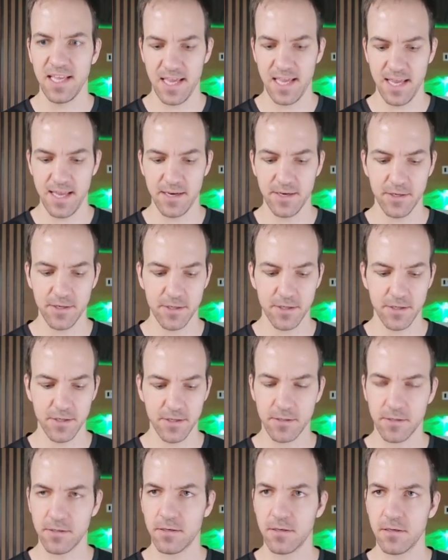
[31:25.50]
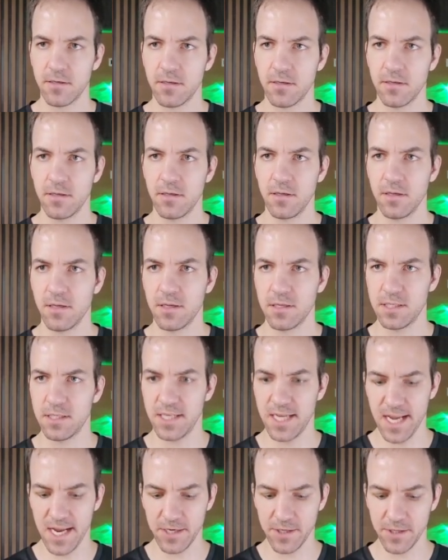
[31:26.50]
inner
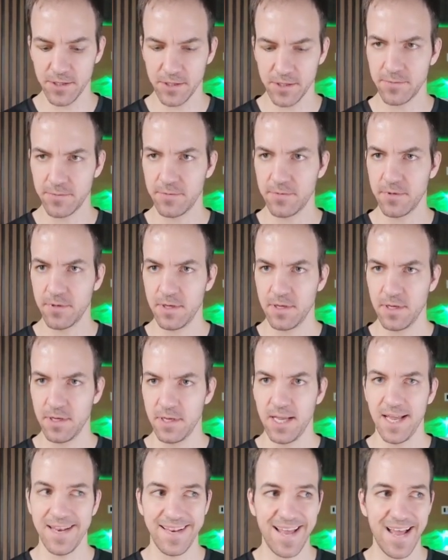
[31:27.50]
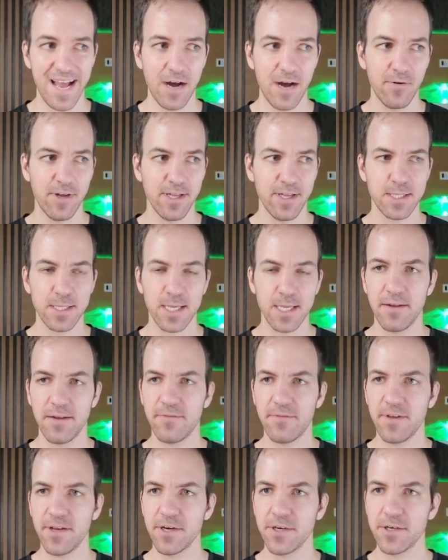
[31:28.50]
container. And now inside
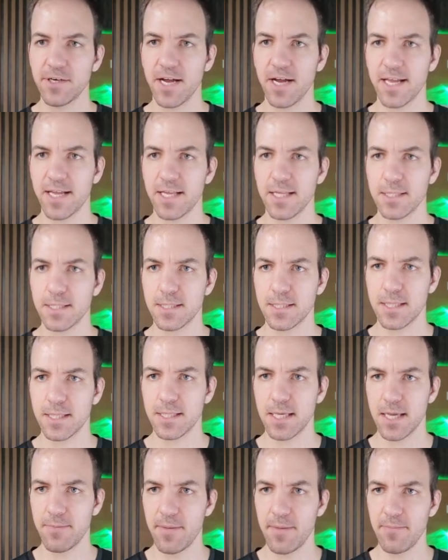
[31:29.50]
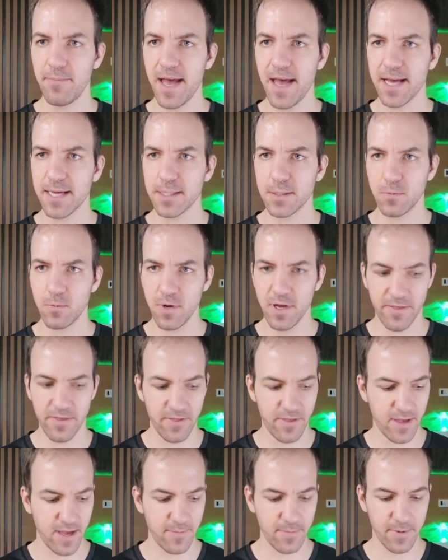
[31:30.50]
of here, I can say my max
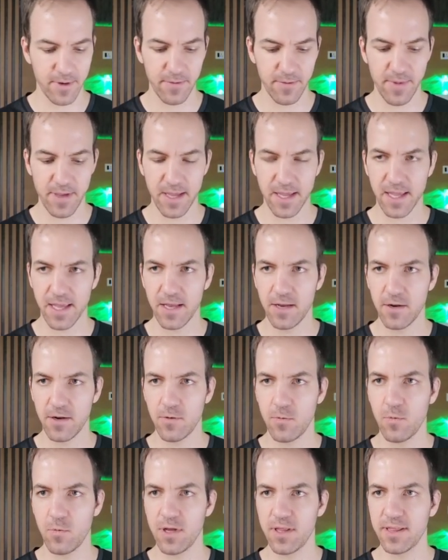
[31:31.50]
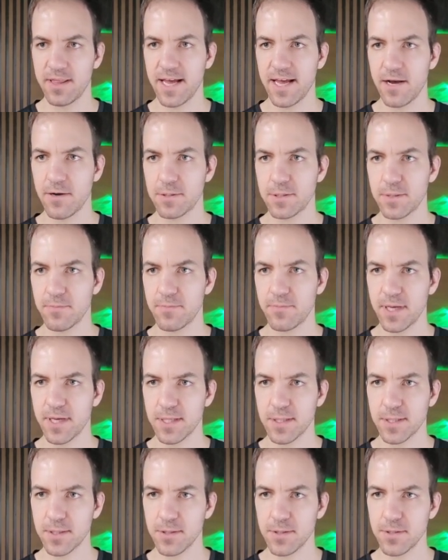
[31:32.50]
width, I'm going to make it 1000
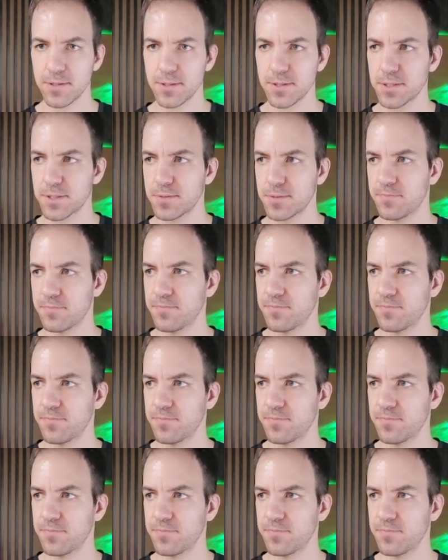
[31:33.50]
pixels.